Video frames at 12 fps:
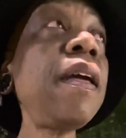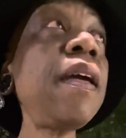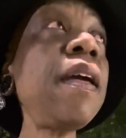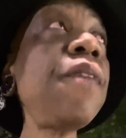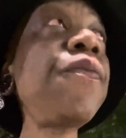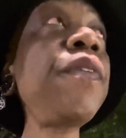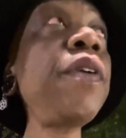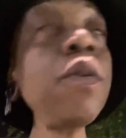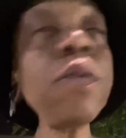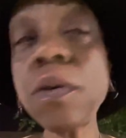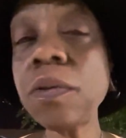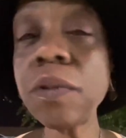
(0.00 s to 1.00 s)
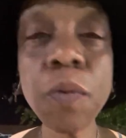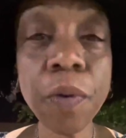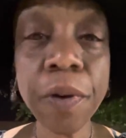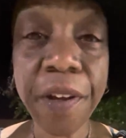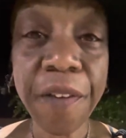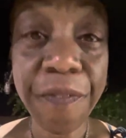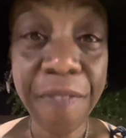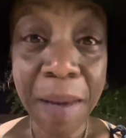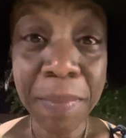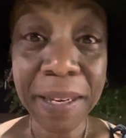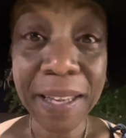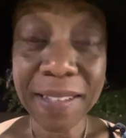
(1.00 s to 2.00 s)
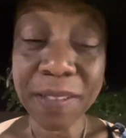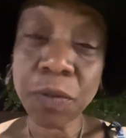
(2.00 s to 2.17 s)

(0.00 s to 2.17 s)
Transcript: if you don't know who your family is,